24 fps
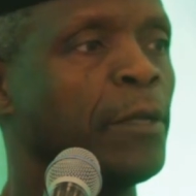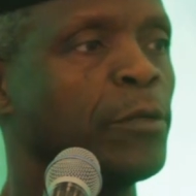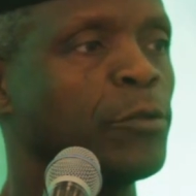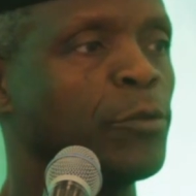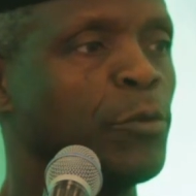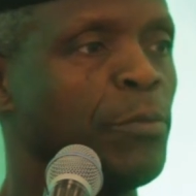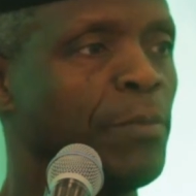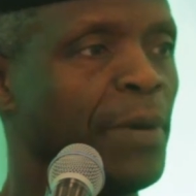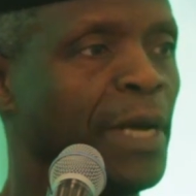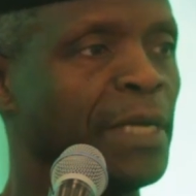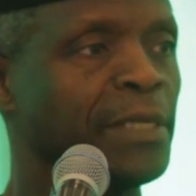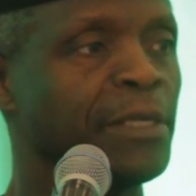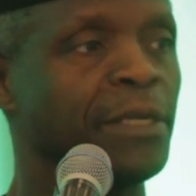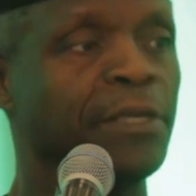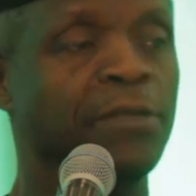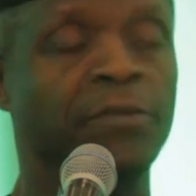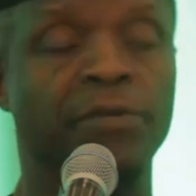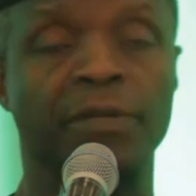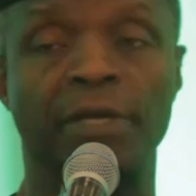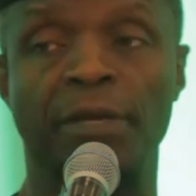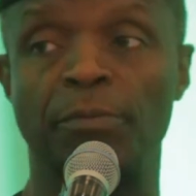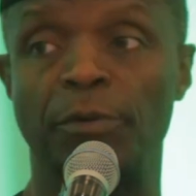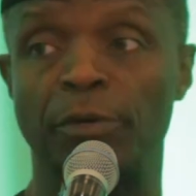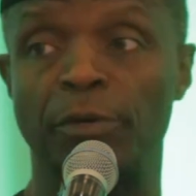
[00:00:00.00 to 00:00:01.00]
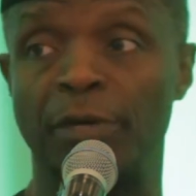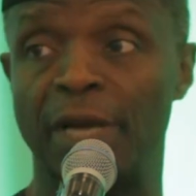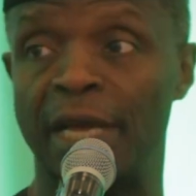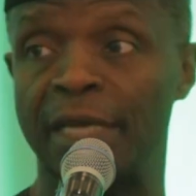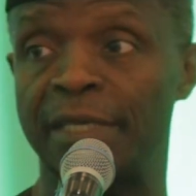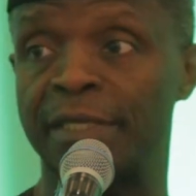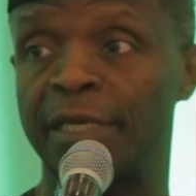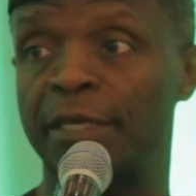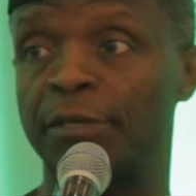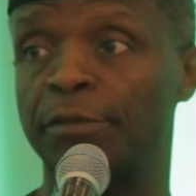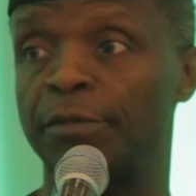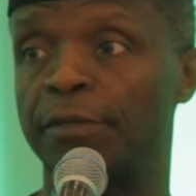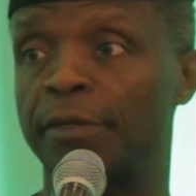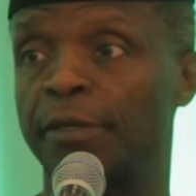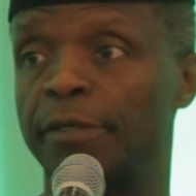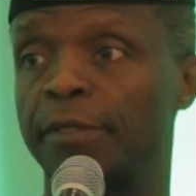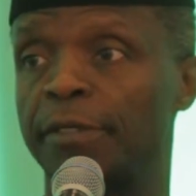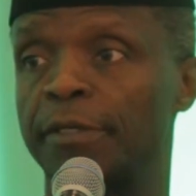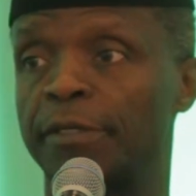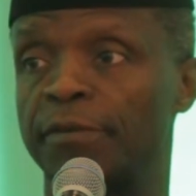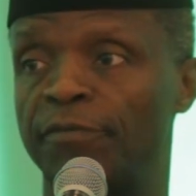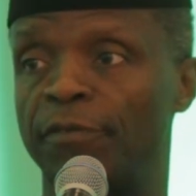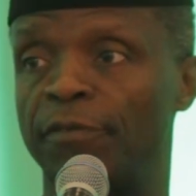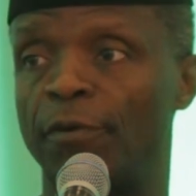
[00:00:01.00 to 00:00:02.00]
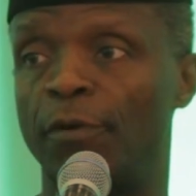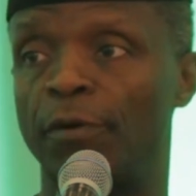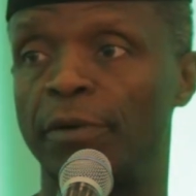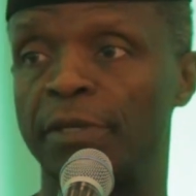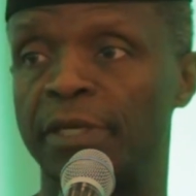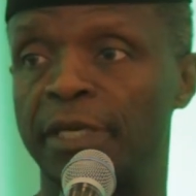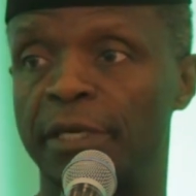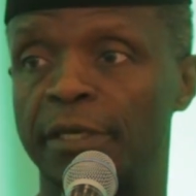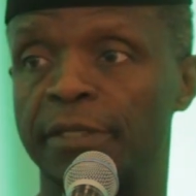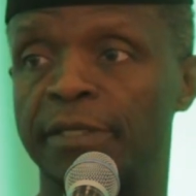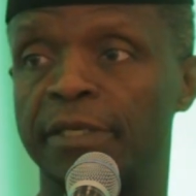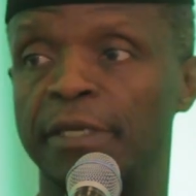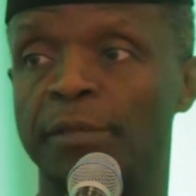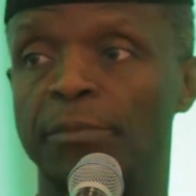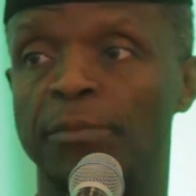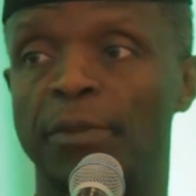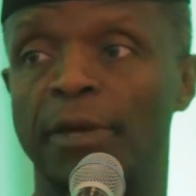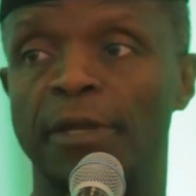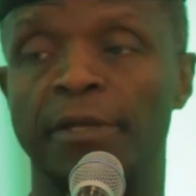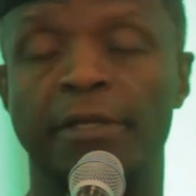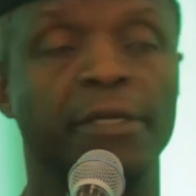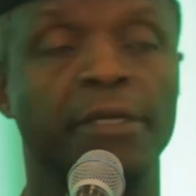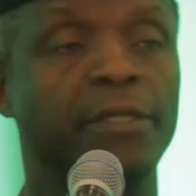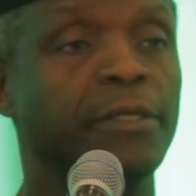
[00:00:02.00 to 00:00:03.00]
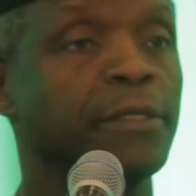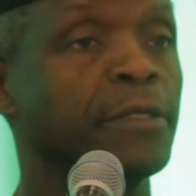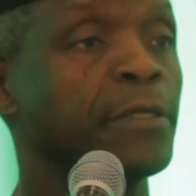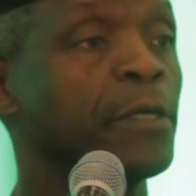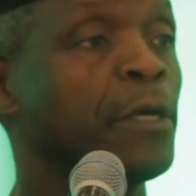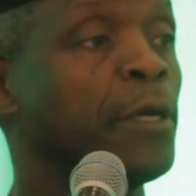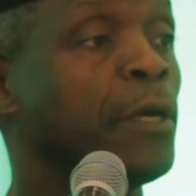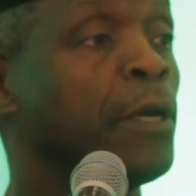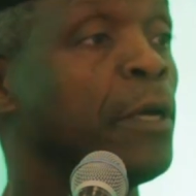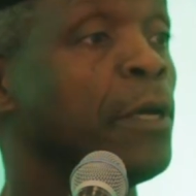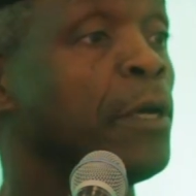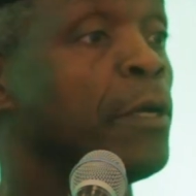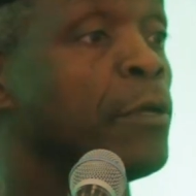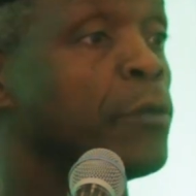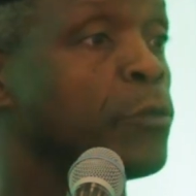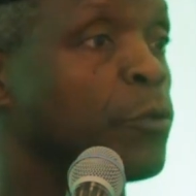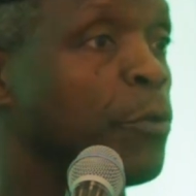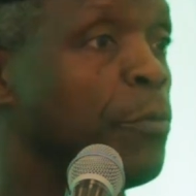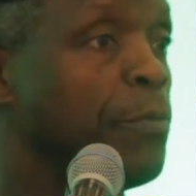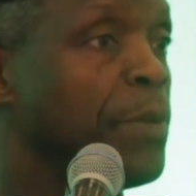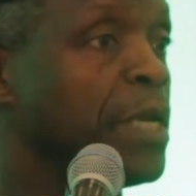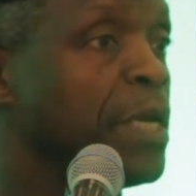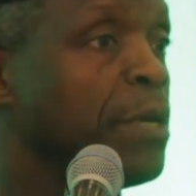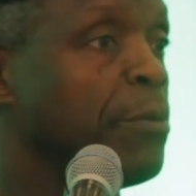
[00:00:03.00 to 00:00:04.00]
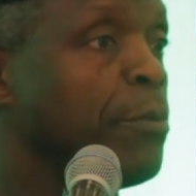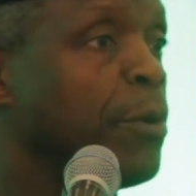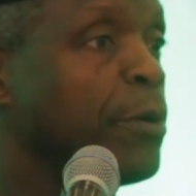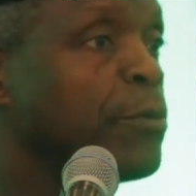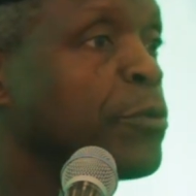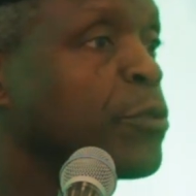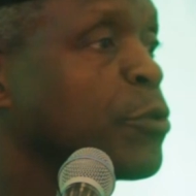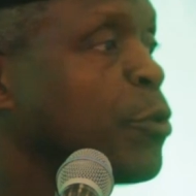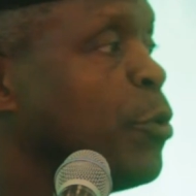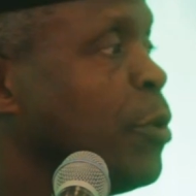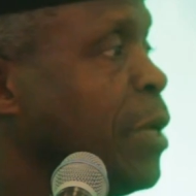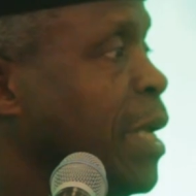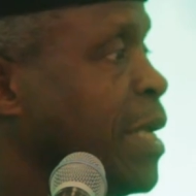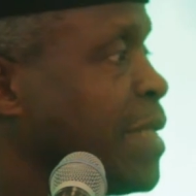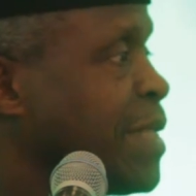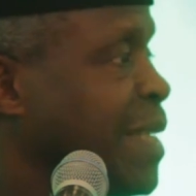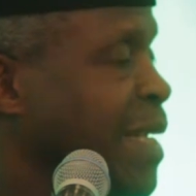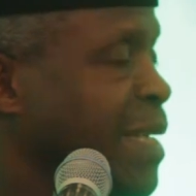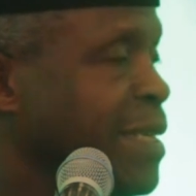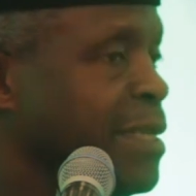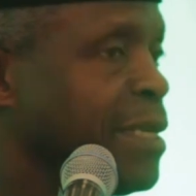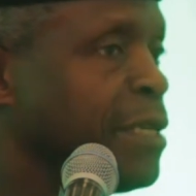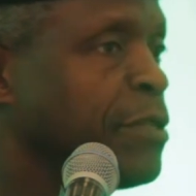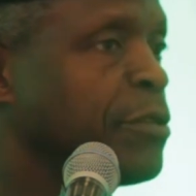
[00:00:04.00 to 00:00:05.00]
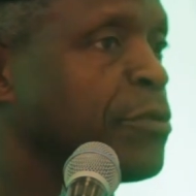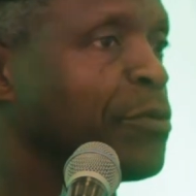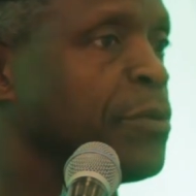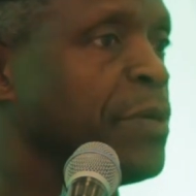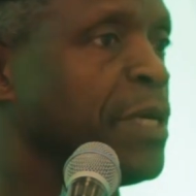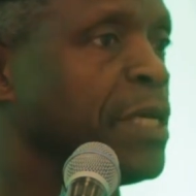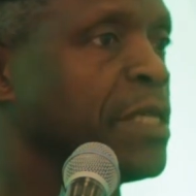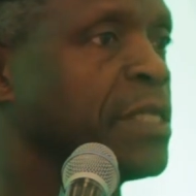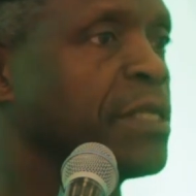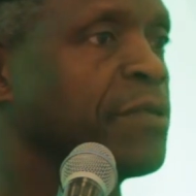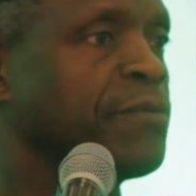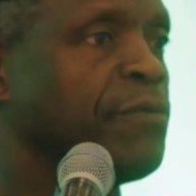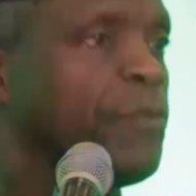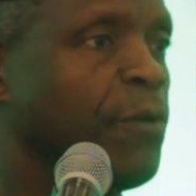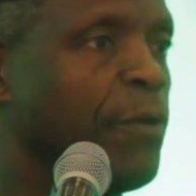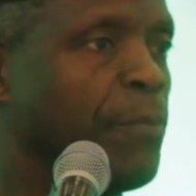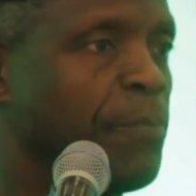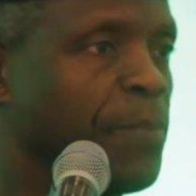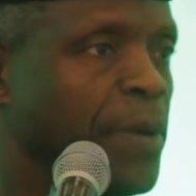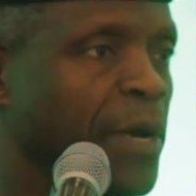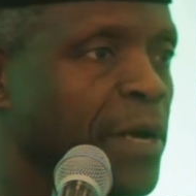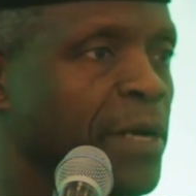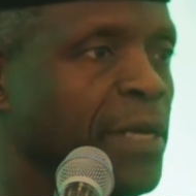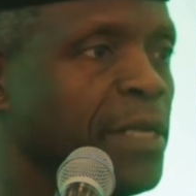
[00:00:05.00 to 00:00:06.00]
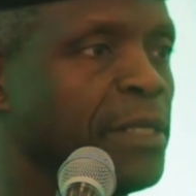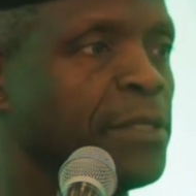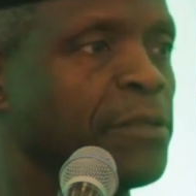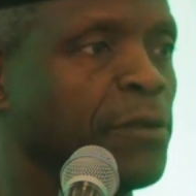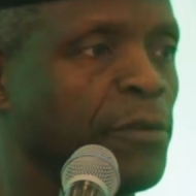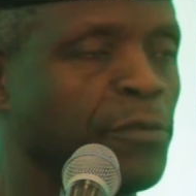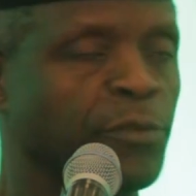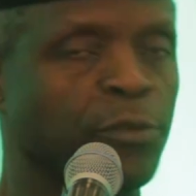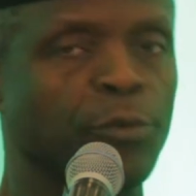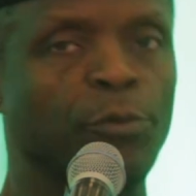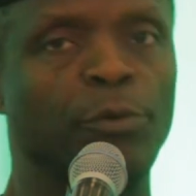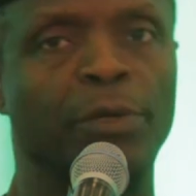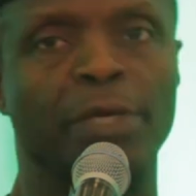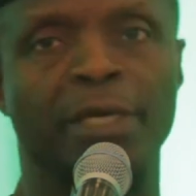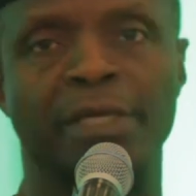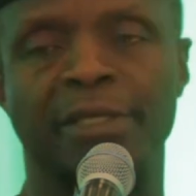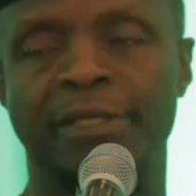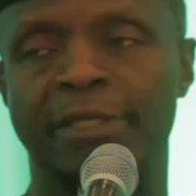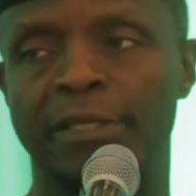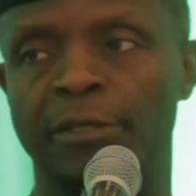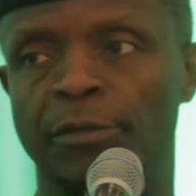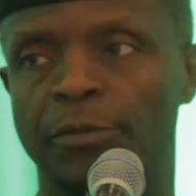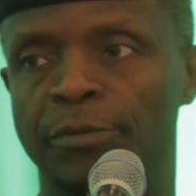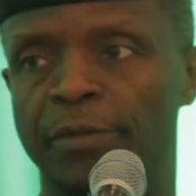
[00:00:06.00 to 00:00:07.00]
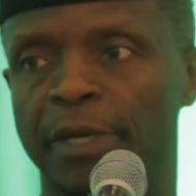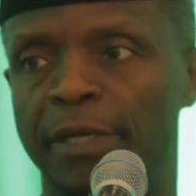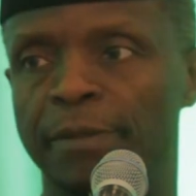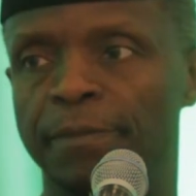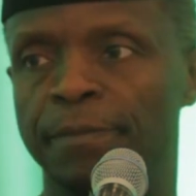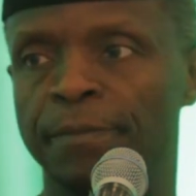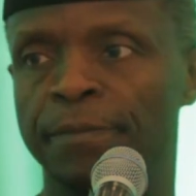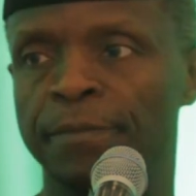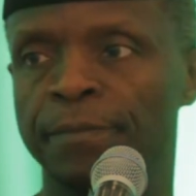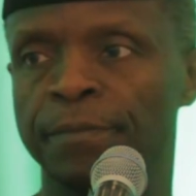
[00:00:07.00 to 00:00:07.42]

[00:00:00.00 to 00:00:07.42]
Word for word: to mandatory immunizations for nursing mothers, to minimum school attendance rates for parents of school-age children.